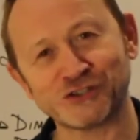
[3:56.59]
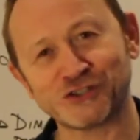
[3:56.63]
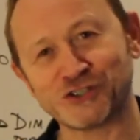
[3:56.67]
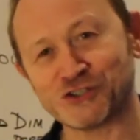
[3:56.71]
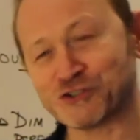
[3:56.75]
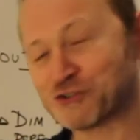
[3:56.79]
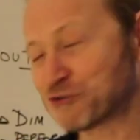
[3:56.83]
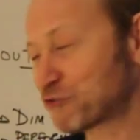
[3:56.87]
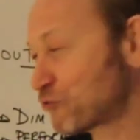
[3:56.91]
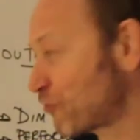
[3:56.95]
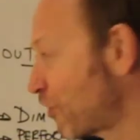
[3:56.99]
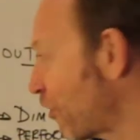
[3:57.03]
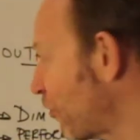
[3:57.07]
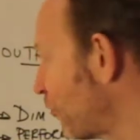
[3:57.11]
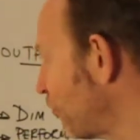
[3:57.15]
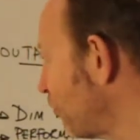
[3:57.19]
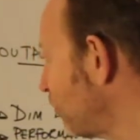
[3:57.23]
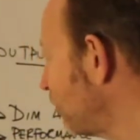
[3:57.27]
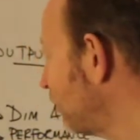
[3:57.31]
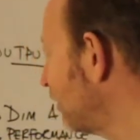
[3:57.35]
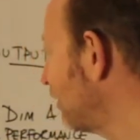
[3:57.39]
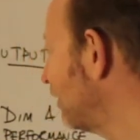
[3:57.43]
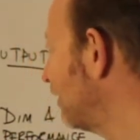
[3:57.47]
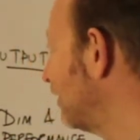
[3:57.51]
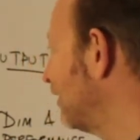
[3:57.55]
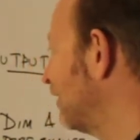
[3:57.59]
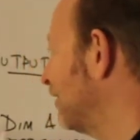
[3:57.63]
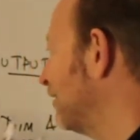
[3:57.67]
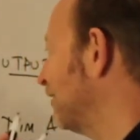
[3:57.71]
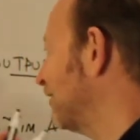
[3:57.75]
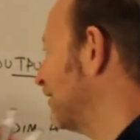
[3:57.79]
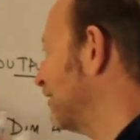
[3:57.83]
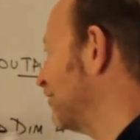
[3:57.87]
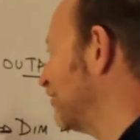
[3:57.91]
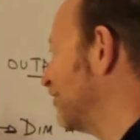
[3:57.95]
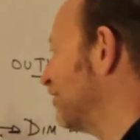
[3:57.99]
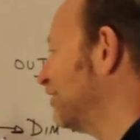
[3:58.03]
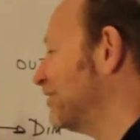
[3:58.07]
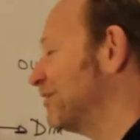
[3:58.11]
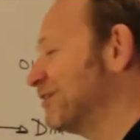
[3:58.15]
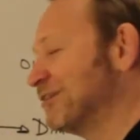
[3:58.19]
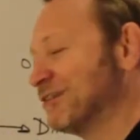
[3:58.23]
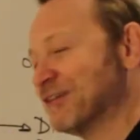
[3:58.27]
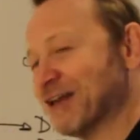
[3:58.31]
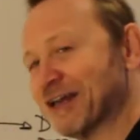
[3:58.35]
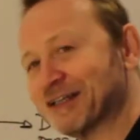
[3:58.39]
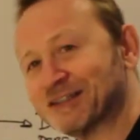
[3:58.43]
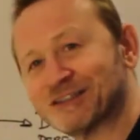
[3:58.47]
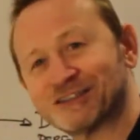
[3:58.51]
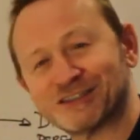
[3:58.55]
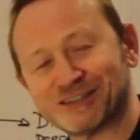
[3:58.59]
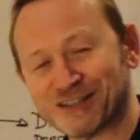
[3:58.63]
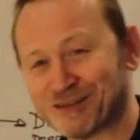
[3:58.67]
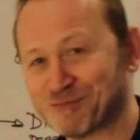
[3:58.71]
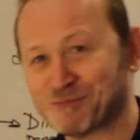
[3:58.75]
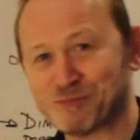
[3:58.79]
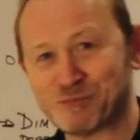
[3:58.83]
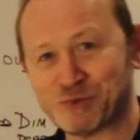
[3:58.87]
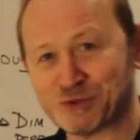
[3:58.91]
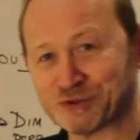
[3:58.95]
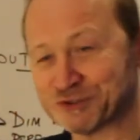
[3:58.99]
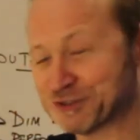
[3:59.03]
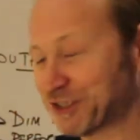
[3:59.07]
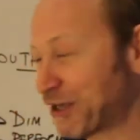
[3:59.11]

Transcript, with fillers: control. This is dead simple